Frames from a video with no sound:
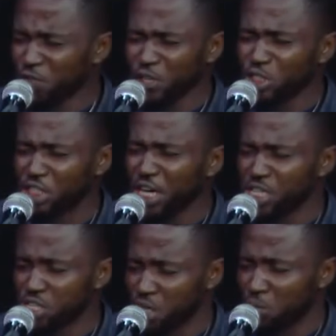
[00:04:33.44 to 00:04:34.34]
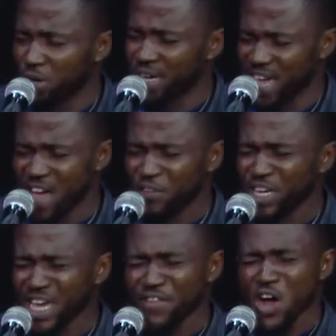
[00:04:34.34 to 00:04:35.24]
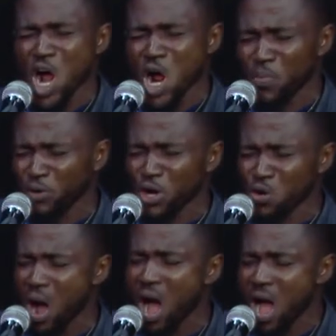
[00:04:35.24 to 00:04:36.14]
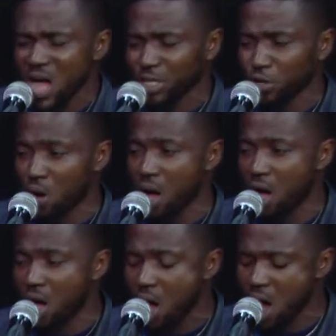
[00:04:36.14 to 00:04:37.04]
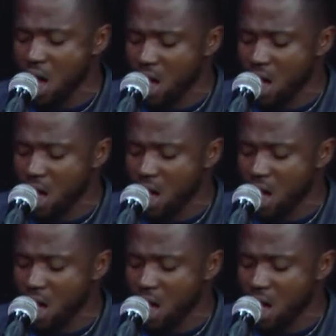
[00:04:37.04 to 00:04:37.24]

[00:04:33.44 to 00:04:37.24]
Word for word: you, Jesus, and we never give up. You are, you are. You are.